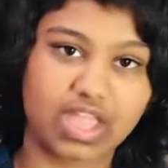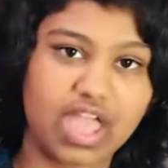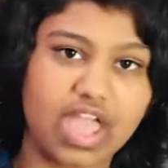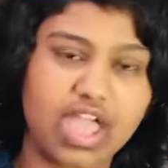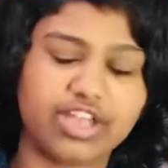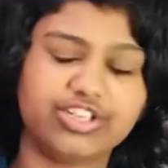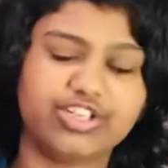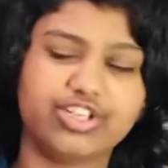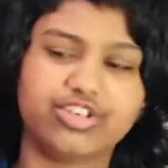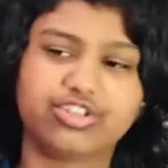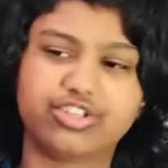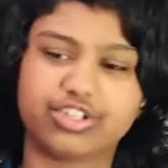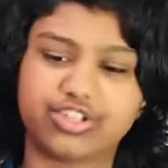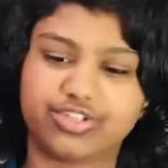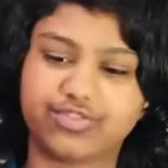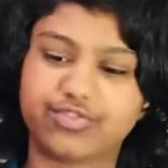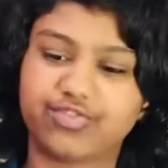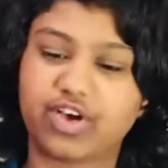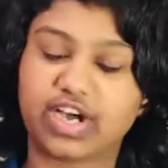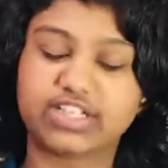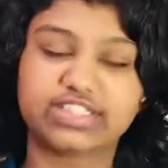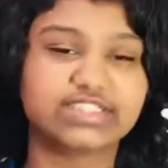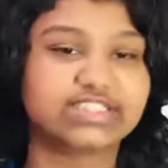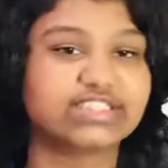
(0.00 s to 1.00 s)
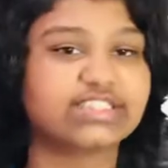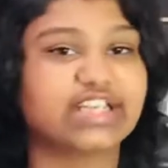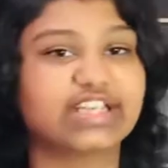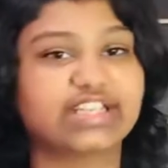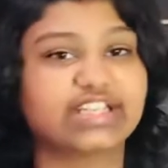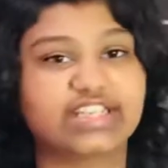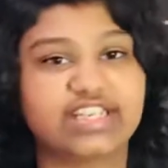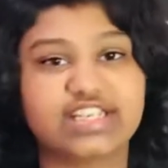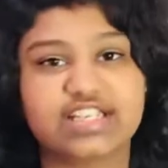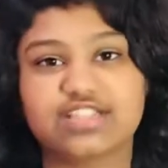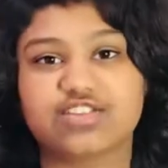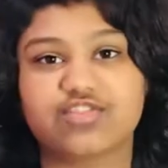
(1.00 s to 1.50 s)
Due to advanced
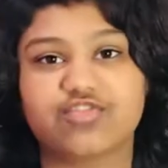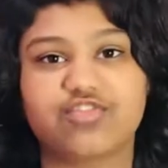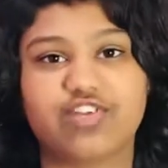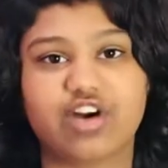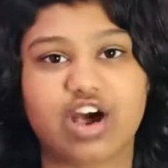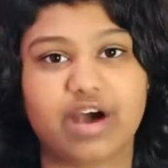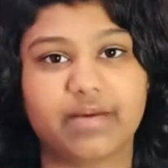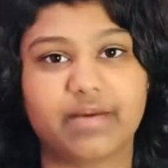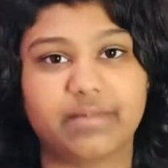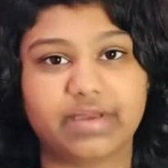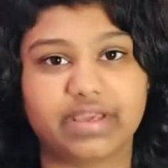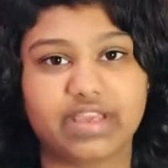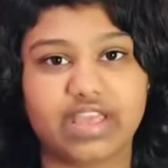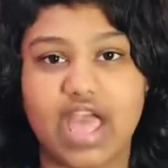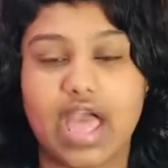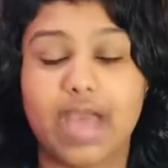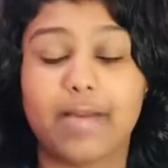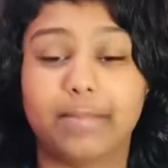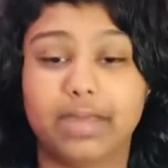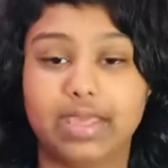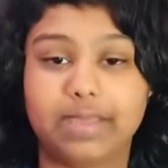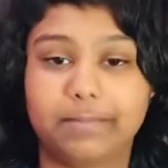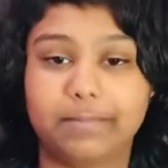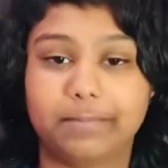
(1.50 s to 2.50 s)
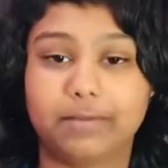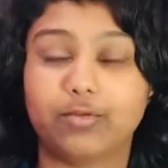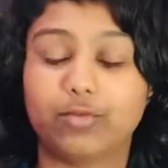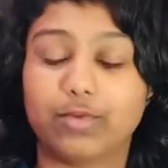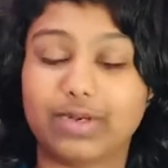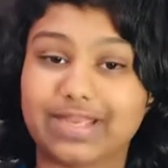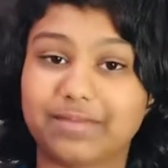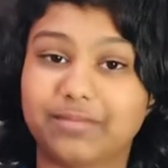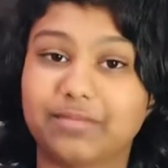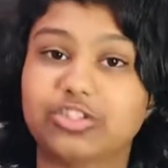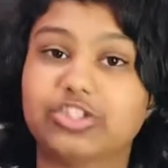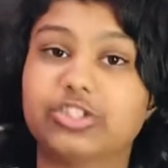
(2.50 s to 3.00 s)
techniques of farming, people were
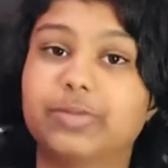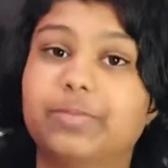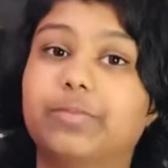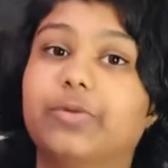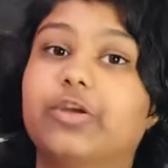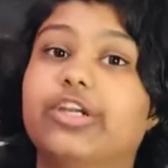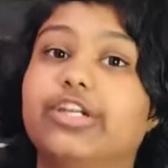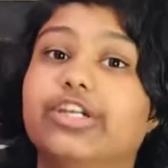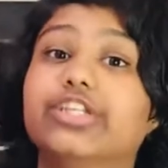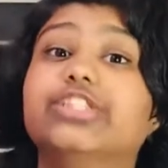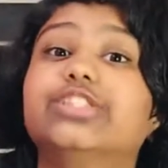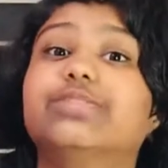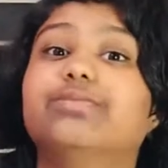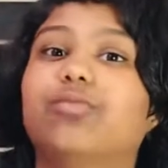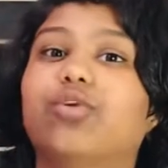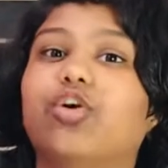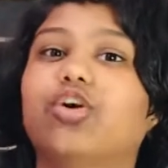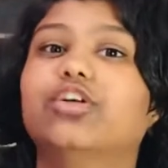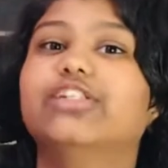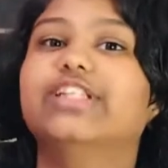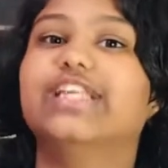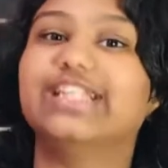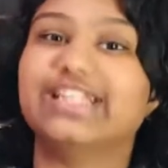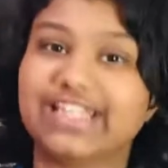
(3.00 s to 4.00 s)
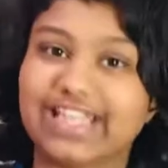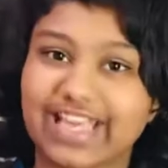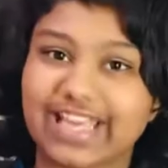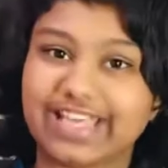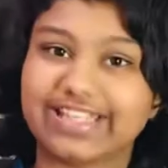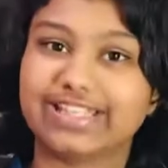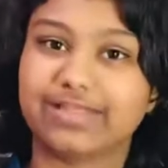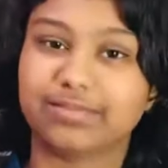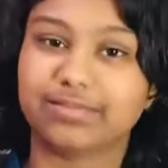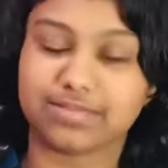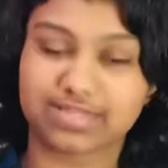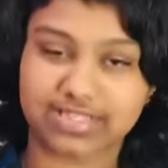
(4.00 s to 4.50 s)
able to produce more than they
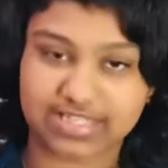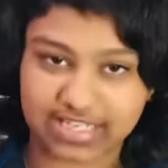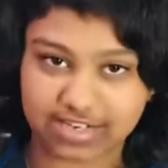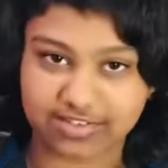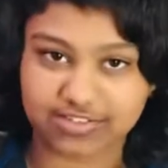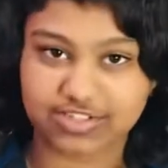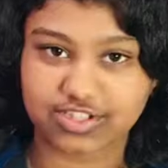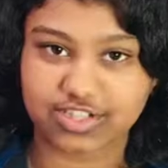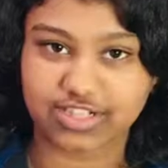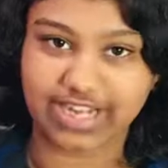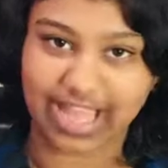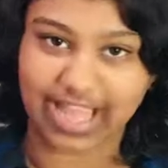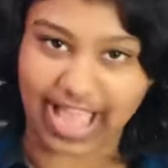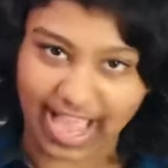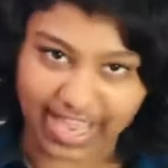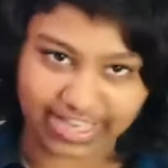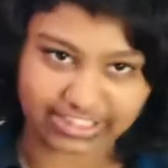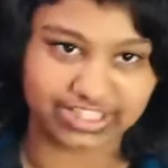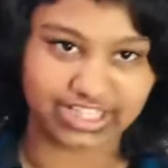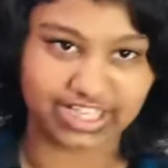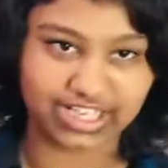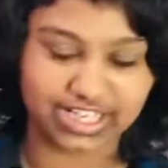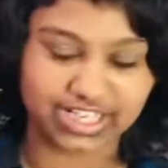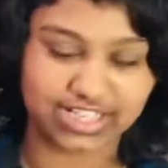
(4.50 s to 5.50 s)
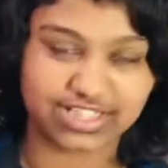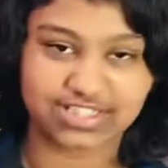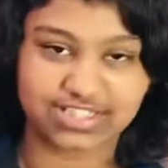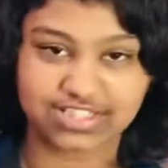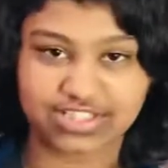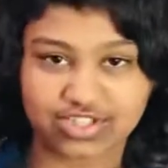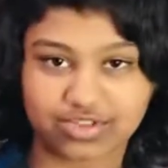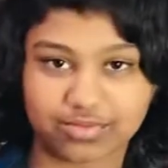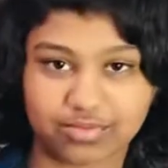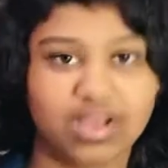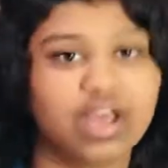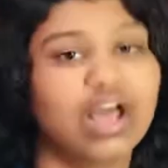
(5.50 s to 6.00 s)
themselves could actually
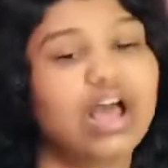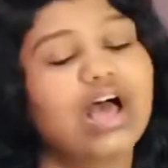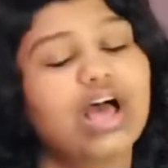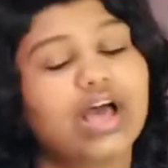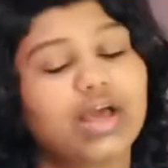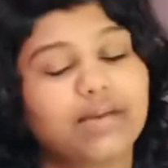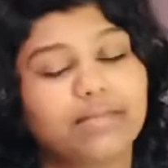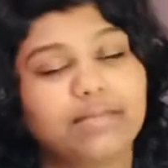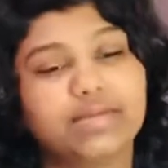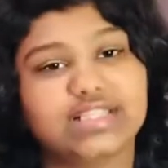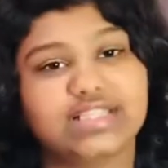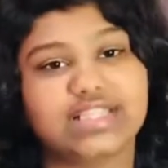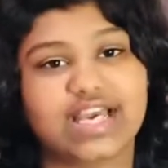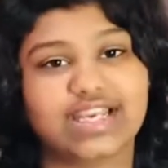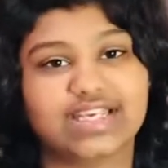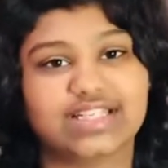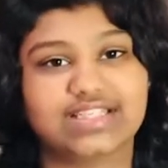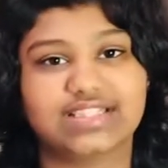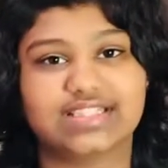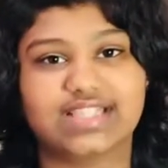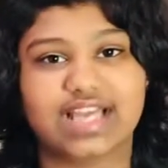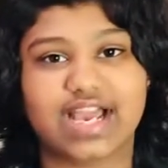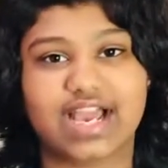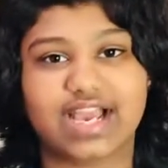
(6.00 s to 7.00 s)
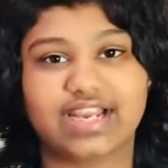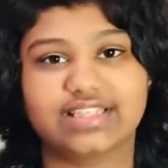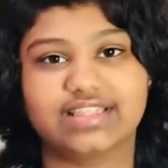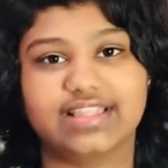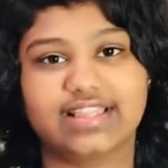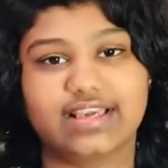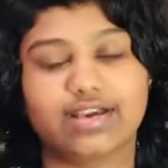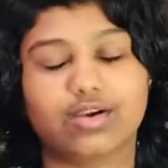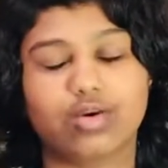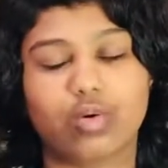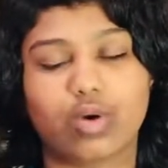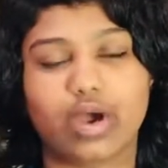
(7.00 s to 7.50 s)
consume. Besides that, they
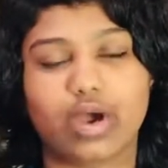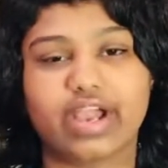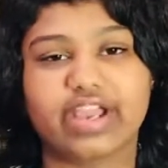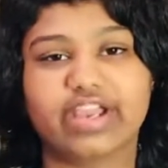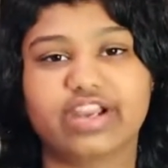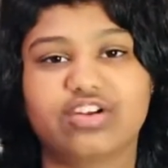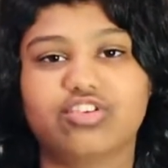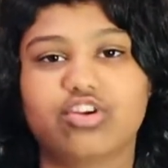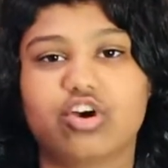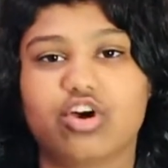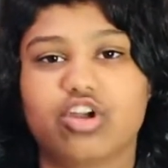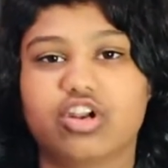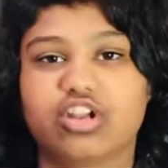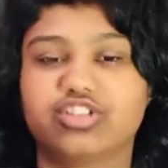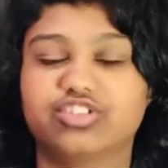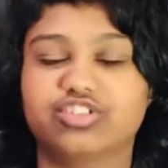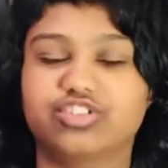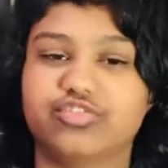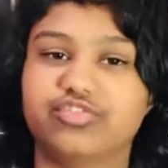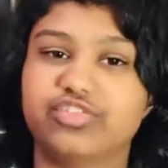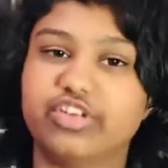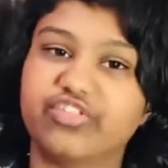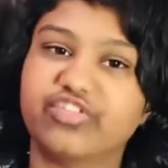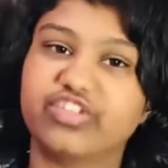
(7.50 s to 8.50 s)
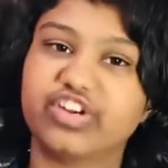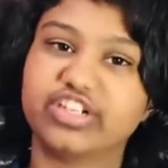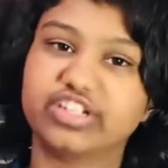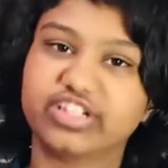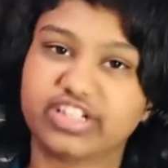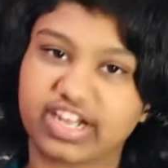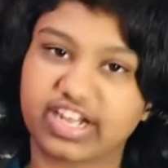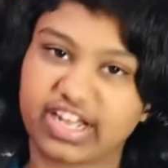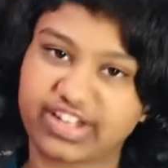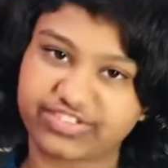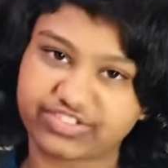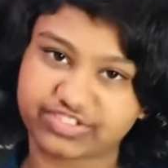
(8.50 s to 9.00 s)
acquired knowledge of different
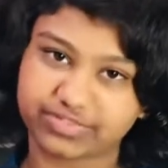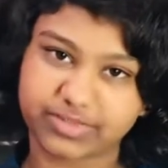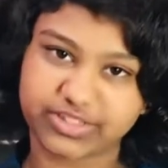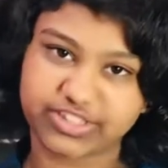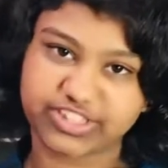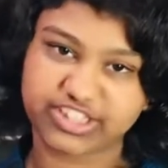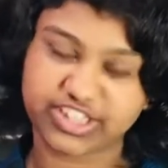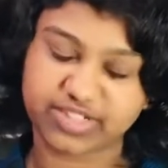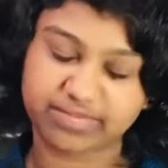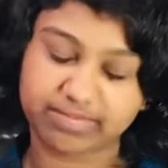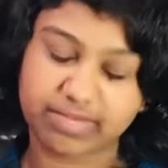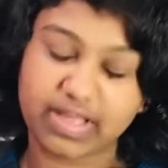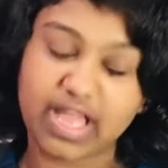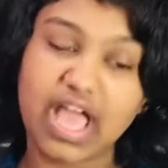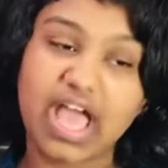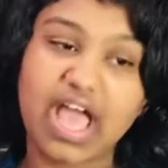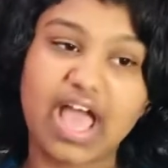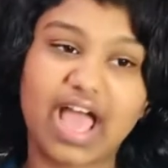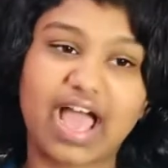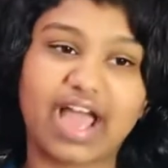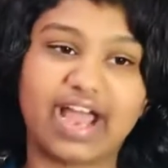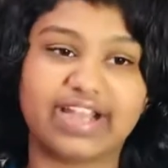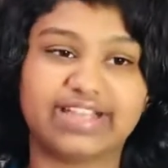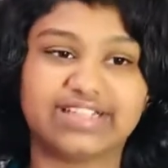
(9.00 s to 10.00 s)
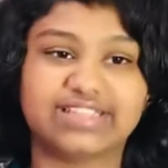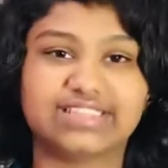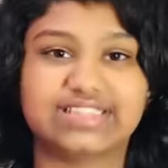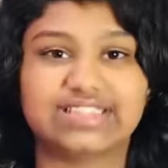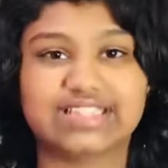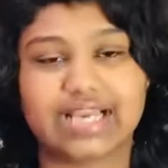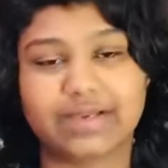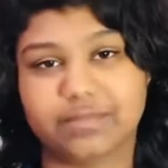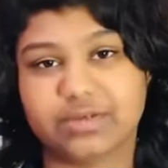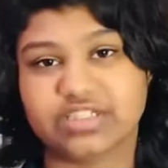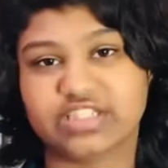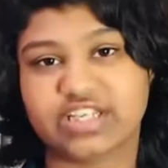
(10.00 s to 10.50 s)
craftsmanship, and
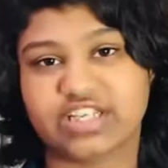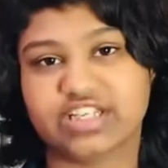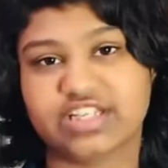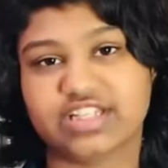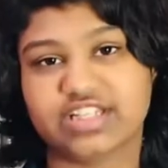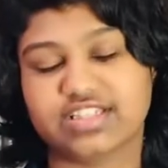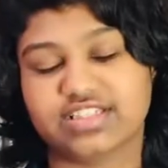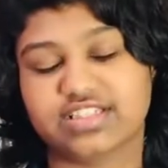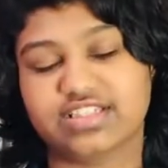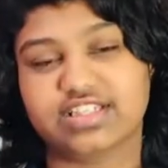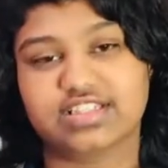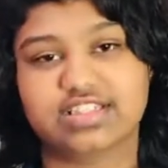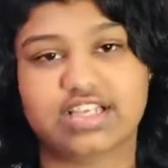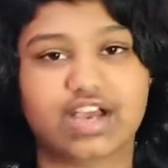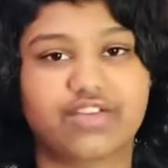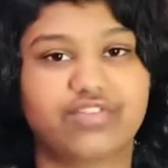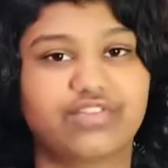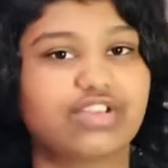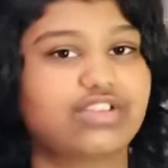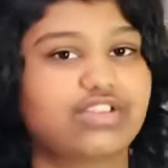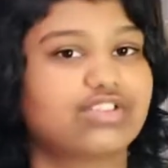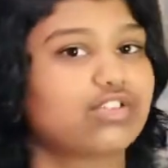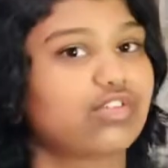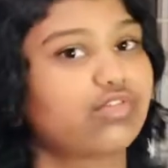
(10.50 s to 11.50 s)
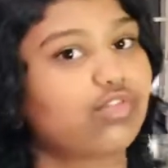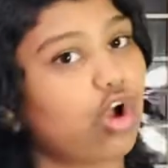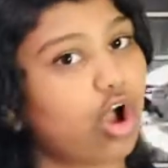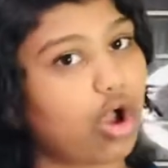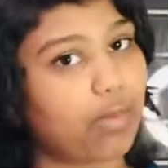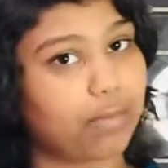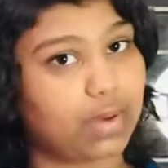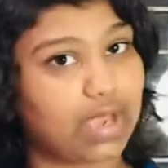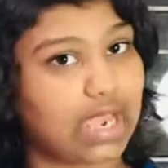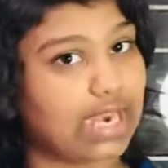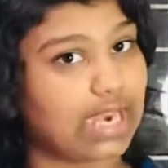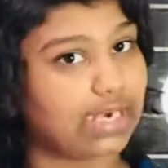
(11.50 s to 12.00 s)
simultaneous discoveries of
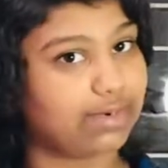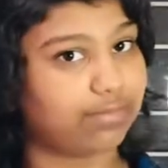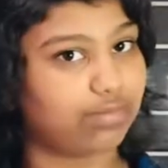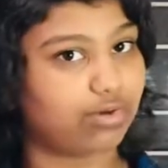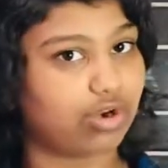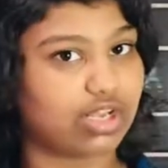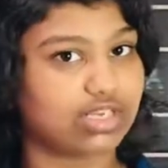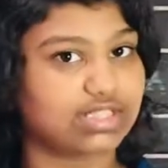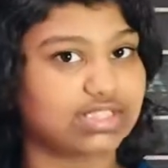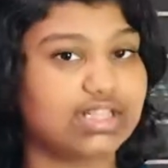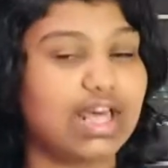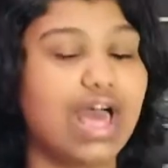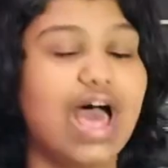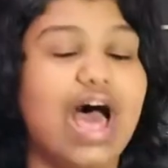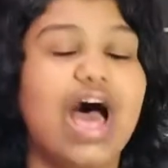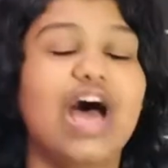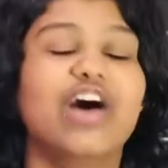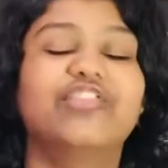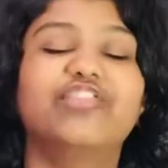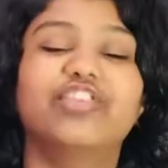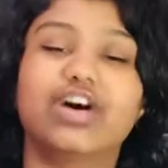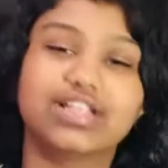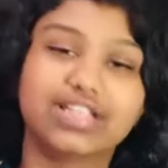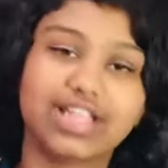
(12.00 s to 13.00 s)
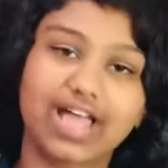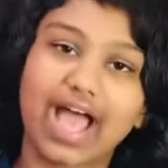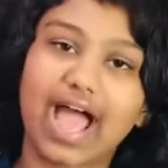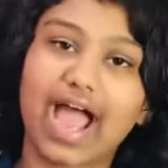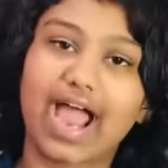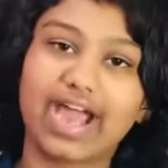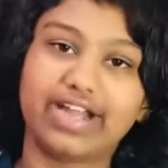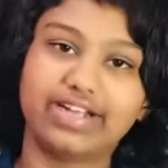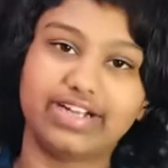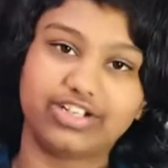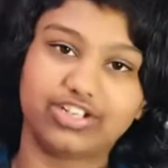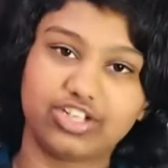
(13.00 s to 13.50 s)
copper and bronze further
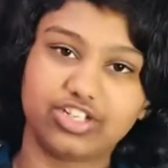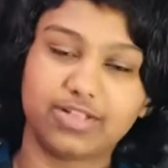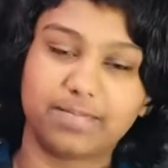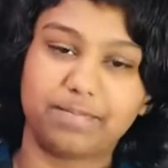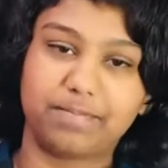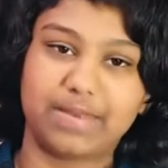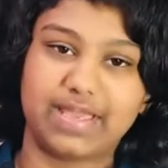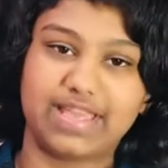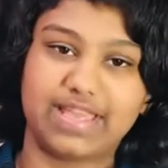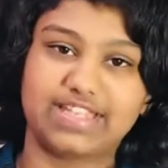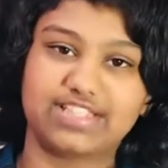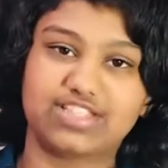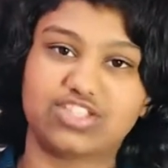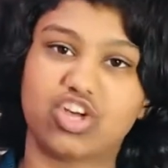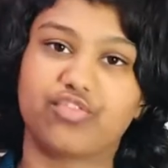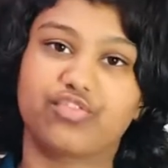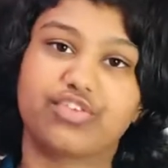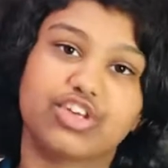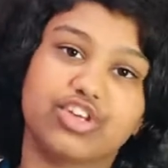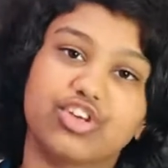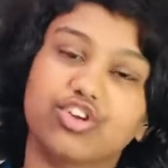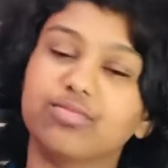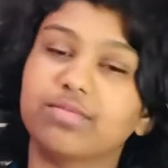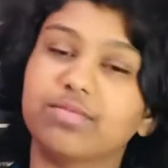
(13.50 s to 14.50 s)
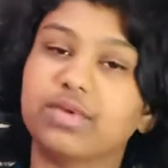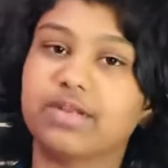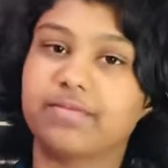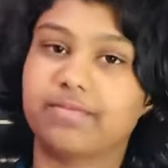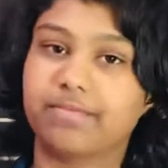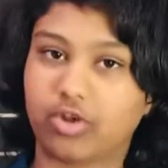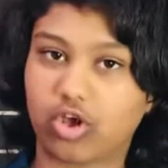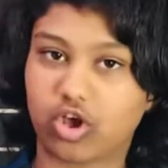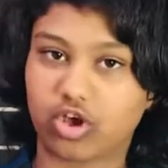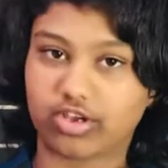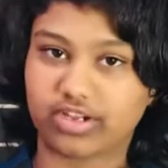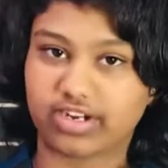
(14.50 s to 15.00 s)
added to the pace of human
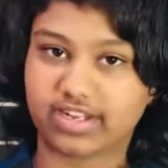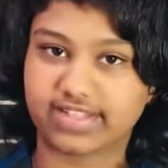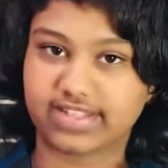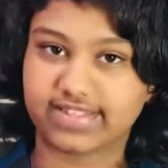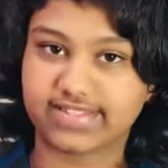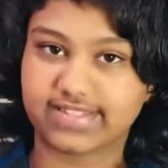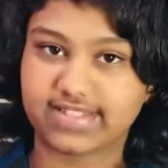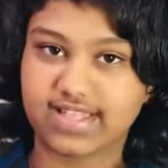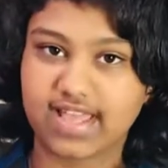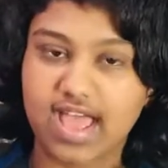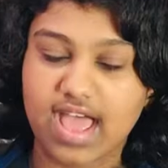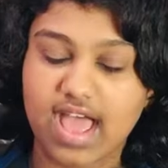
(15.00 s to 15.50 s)
progress.